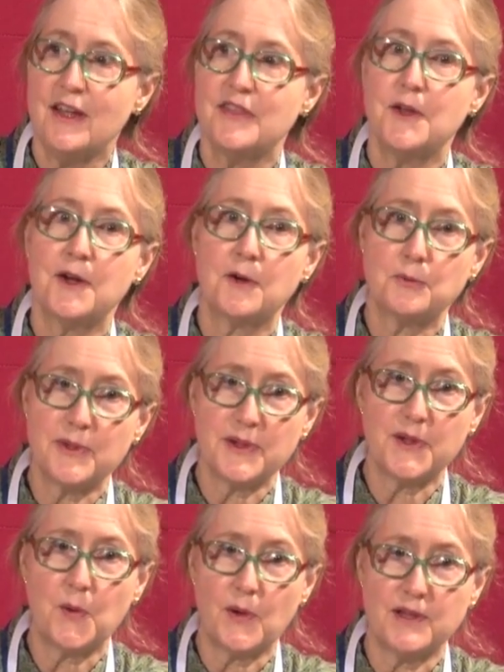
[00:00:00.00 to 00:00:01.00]
that are
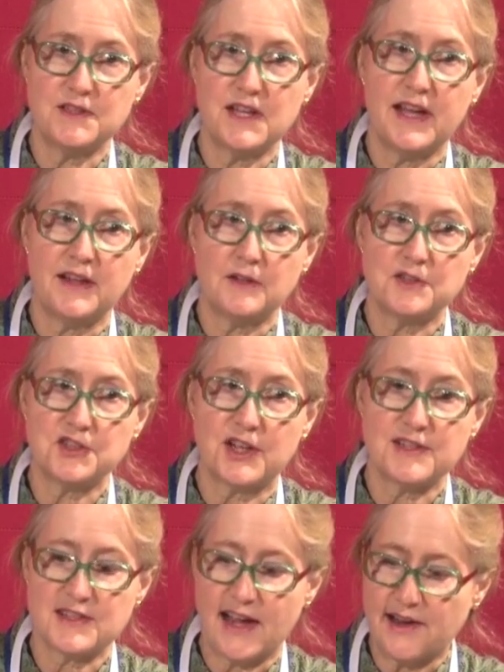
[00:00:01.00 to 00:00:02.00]
really going to
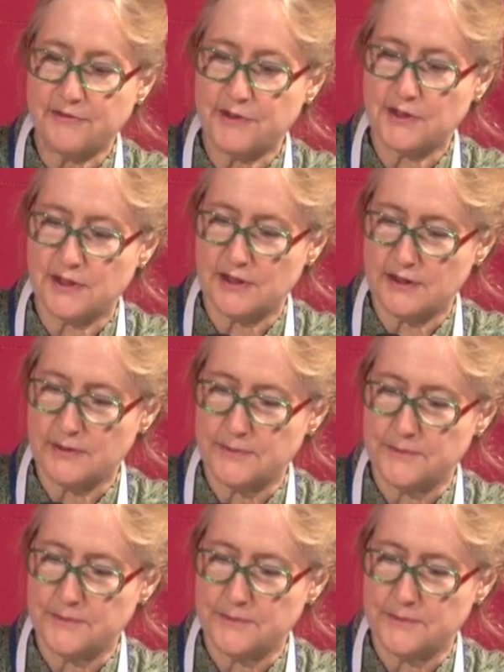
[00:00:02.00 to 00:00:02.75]
energize Africa.